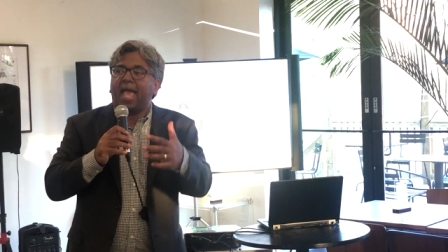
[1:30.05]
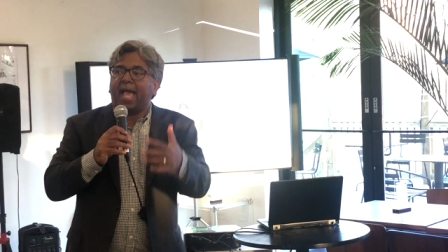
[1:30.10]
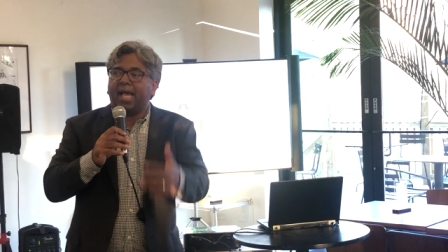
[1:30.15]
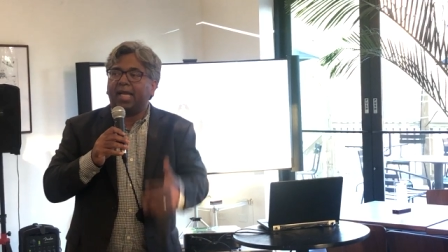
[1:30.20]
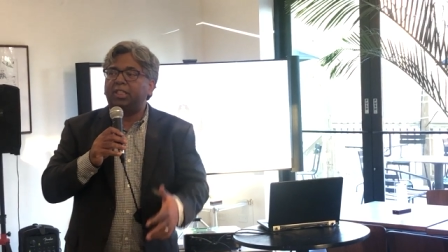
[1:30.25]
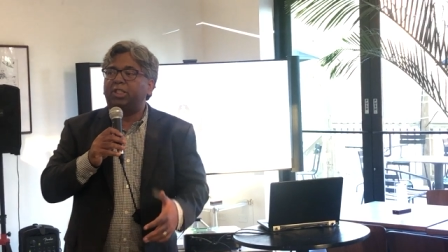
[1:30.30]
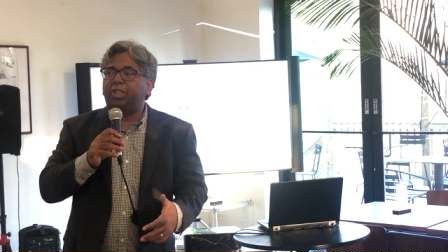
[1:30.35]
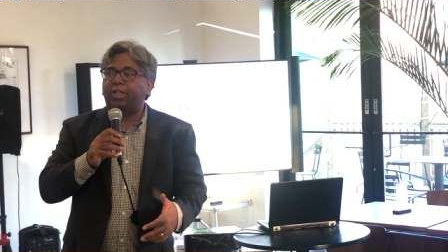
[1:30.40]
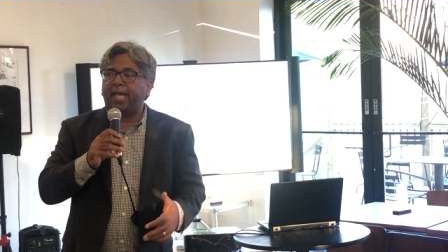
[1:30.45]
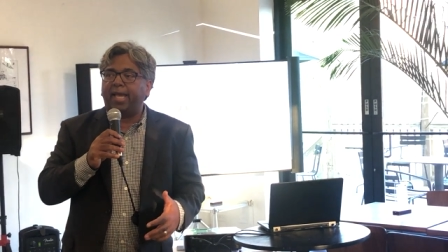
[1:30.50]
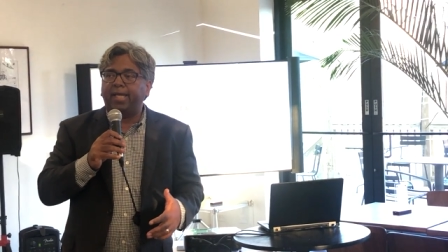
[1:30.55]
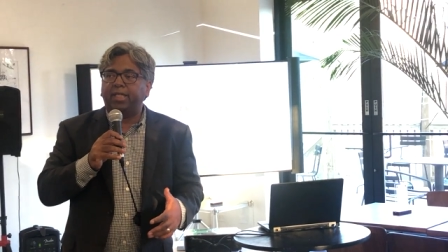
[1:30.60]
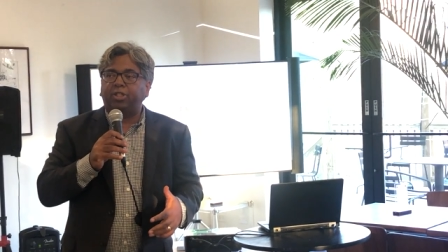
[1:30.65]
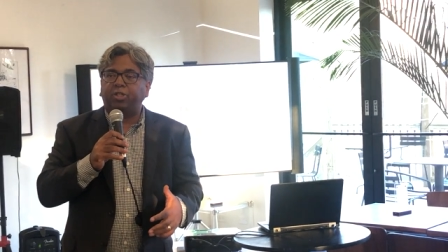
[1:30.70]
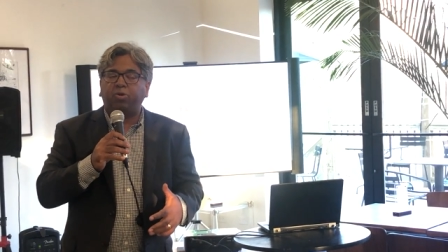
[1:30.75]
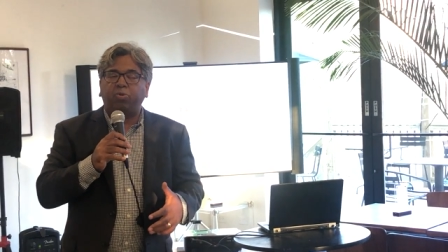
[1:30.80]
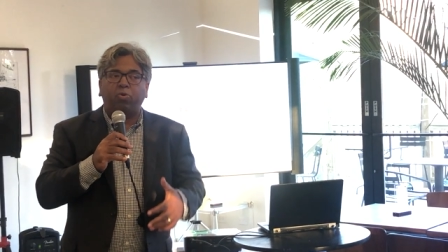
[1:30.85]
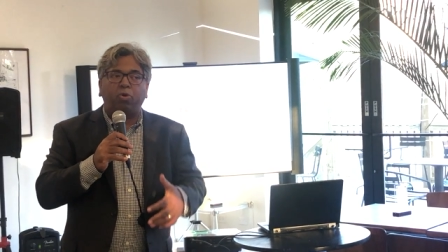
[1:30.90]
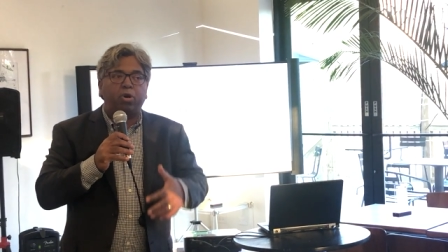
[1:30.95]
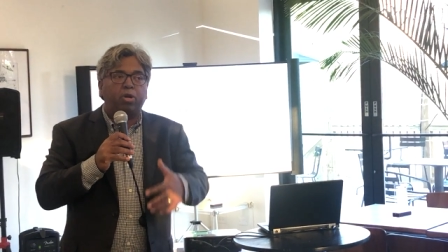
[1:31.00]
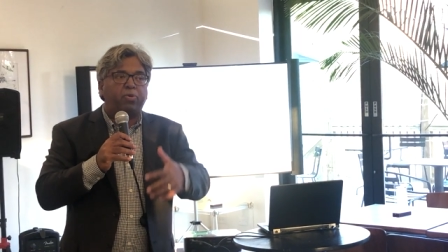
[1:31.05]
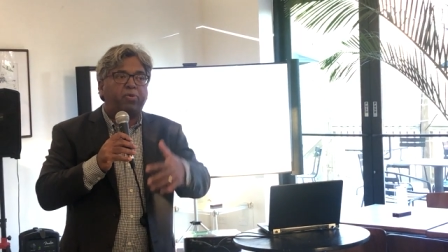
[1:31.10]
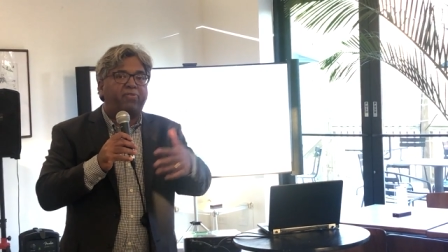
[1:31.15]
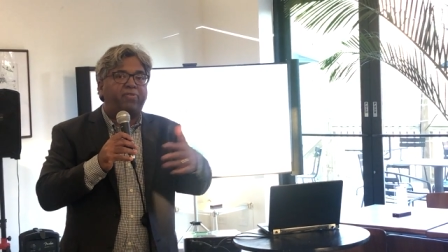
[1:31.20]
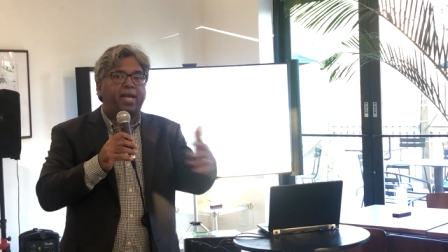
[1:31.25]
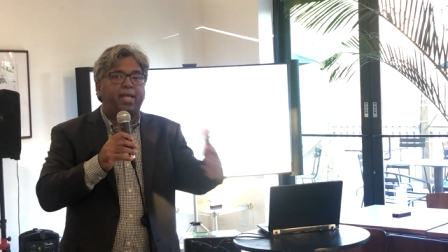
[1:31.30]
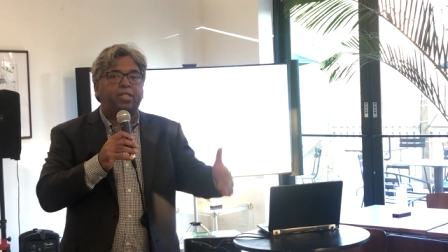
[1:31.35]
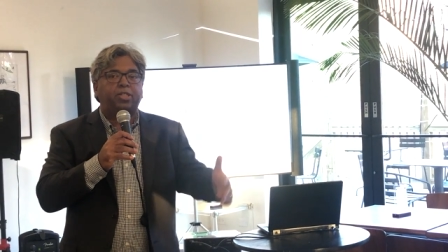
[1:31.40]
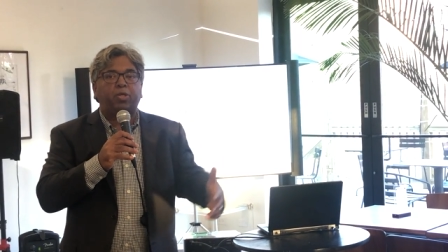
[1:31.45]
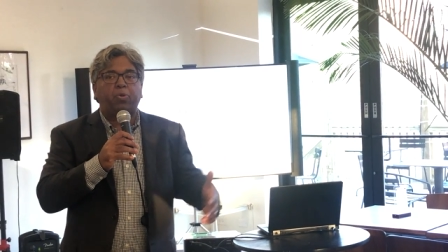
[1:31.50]
education work. We've
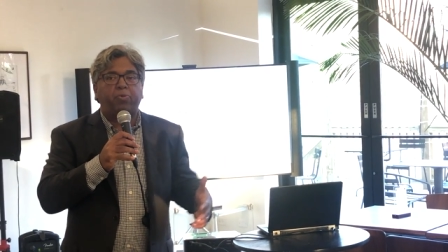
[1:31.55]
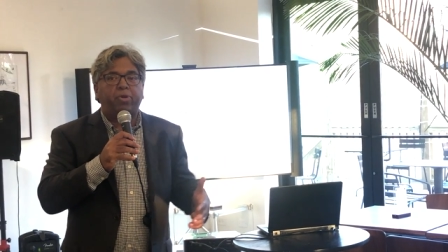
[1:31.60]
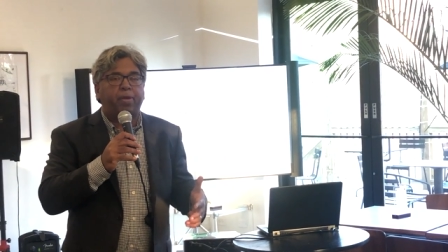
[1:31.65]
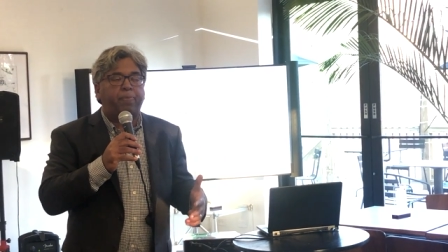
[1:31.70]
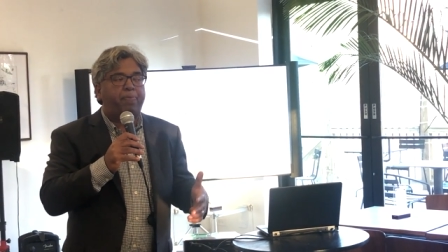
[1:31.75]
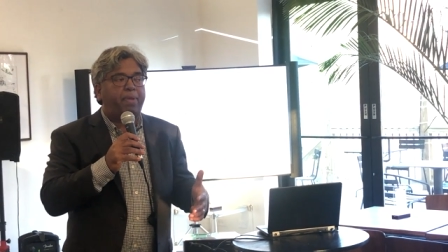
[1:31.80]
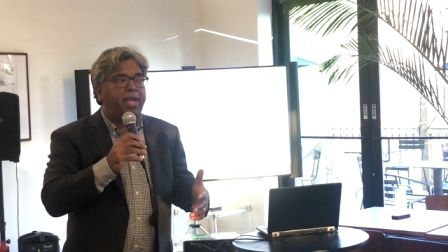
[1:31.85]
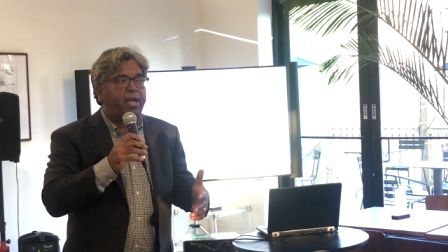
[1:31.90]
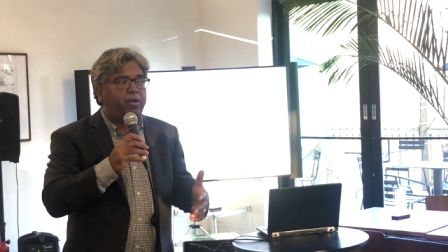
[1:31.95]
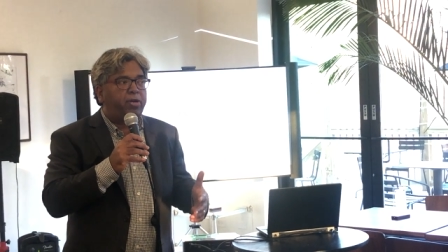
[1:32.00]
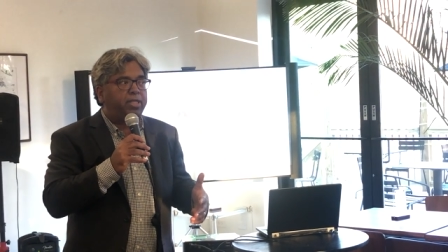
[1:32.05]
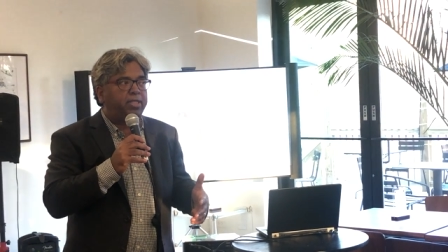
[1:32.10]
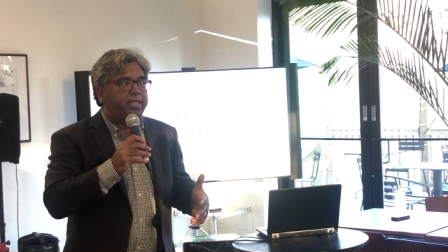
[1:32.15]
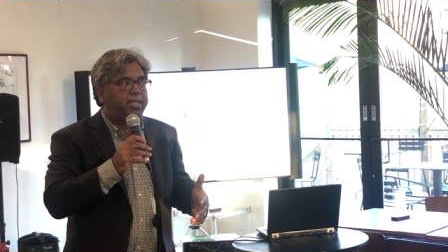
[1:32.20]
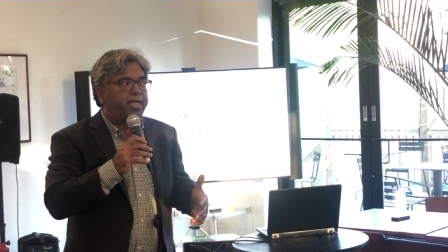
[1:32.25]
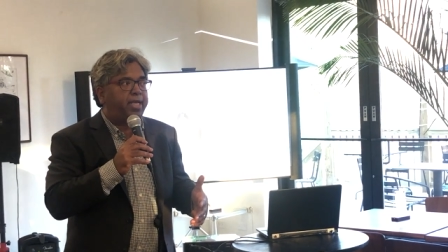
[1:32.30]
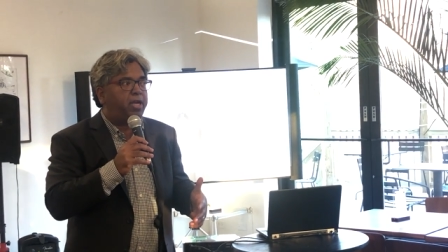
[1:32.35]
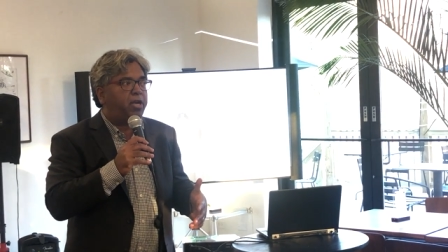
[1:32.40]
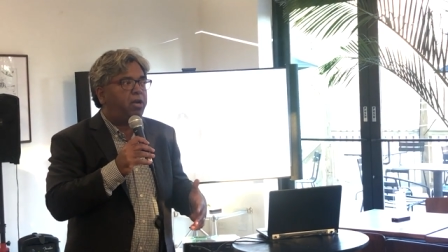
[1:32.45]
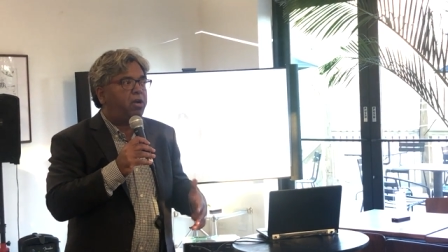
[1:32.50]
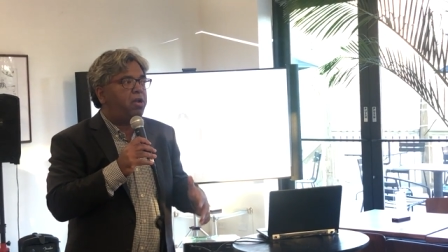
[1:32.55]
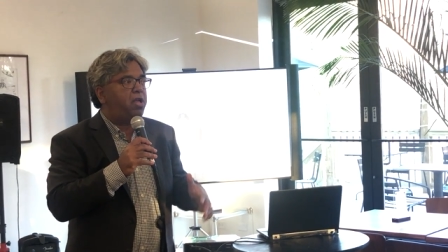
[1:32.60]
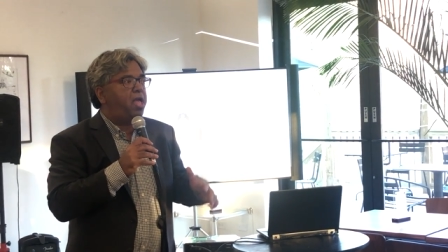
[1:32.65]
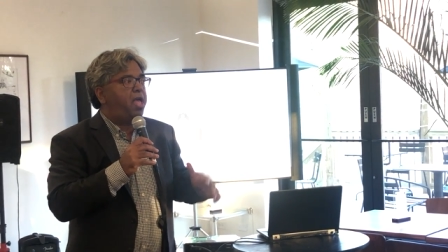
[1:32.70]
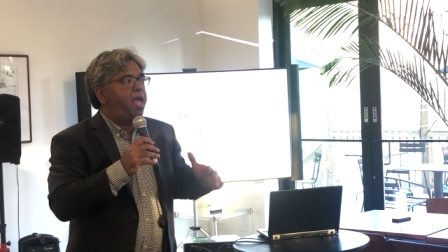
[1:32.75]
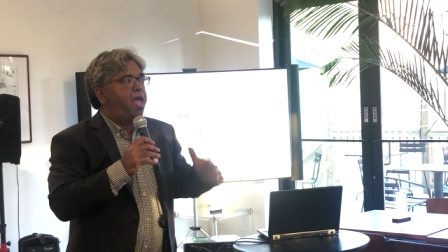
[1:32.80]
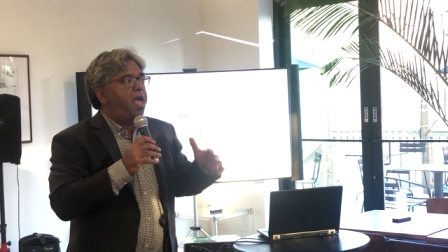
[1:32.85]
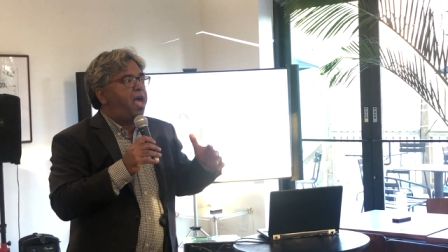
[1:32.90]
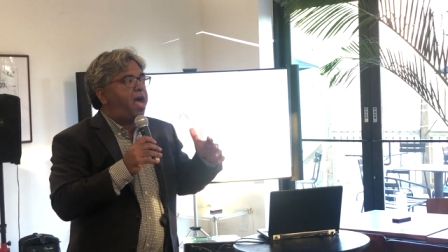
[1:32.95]
got so many parents here.